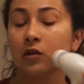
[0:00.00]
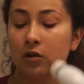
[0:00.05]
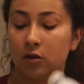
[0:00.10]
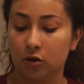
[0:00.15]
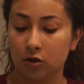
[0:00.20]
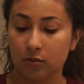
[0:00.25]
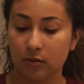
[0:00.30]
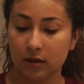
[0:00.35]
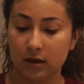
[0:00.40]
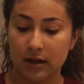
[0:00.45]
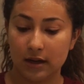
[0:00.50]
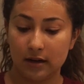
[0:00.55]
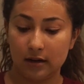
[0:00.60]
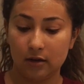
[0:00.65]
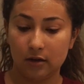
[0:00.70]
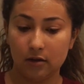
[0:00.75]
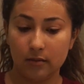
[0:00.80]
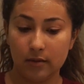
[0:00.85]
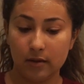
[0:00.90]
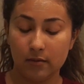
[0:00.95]
So I'm gonna add a
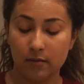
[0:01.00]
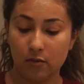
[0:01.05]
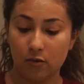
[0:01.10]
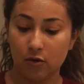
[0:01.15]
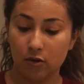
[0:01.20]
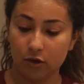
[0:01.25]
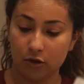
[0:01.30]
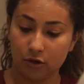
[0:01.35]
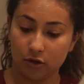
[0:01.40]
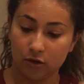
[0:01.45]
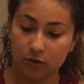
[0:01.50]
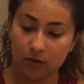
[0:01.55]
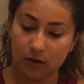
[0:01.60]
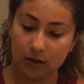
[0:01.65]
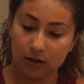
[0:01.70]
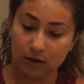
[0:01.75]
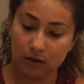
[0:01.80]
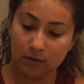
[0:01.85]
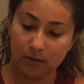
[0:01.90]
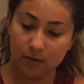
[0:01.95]
little bit more, just so it's a
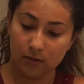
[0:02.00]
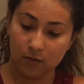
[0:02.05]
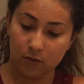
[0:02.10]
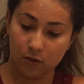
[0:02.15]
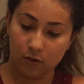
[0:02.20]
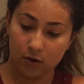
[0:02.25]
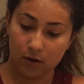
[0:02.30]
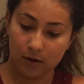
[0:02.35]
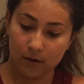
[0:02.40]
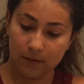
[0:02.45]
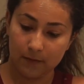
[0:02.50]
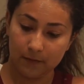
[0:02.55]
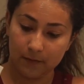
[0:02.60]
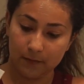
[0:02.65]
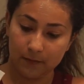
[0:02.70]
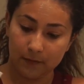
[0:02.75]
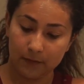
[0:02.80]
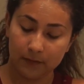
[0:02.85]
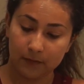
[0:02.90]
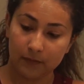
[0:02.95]
little bit more
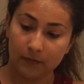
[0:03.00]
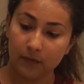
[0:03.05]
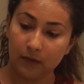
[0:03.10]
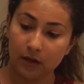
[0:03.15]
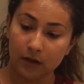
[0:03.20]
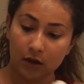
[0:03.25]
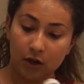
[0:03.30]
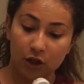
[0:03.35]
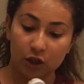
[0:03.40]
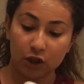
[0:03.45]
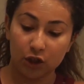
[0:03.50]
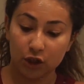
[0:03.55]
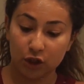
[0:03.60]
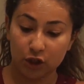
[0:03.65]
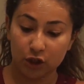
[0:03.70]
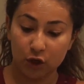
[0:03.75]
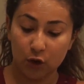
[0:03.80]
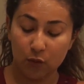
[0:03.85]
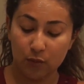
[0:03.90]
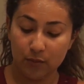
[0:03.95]

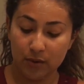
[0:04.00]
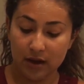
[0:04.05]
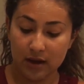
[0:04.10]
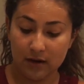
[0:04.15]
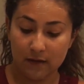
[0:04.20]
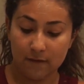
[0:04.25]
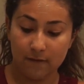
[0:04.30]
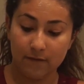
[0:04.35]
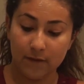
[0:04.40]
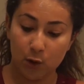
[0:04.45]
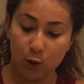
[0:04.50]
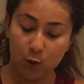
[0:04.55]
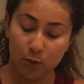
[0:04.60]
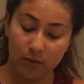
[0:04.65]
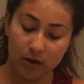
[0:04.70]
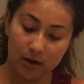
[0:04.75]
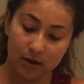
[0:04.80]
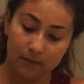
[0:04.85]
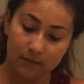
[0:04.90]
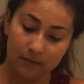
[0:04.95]
soapy and
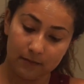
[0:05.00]
foamy.